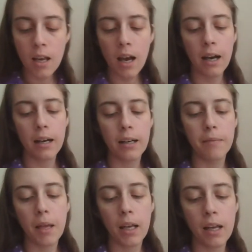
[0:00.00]

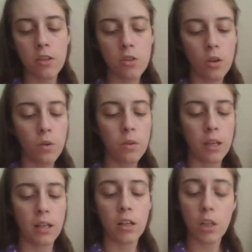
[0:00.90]
and so
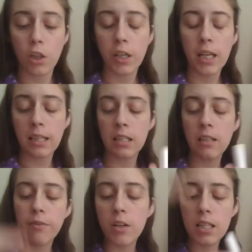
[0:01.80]
then looking at the
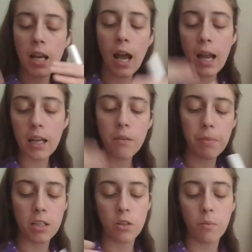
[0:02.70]
difference in height
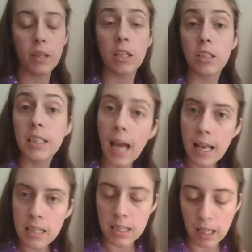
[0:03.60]
based on when there's
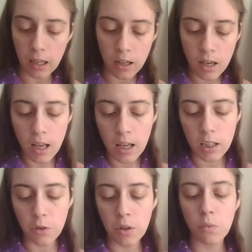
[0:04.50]
gas there,
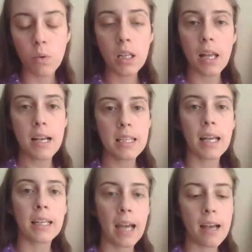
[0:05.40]
you can realize
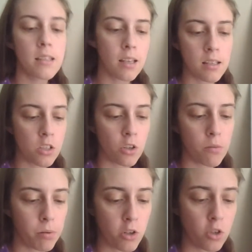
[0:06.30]
that gas does
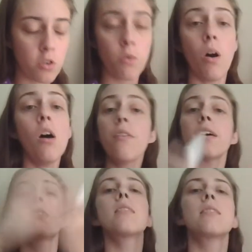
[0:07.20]
exert pressure. So all
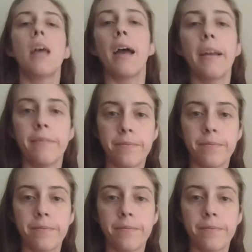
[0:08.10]
that to say,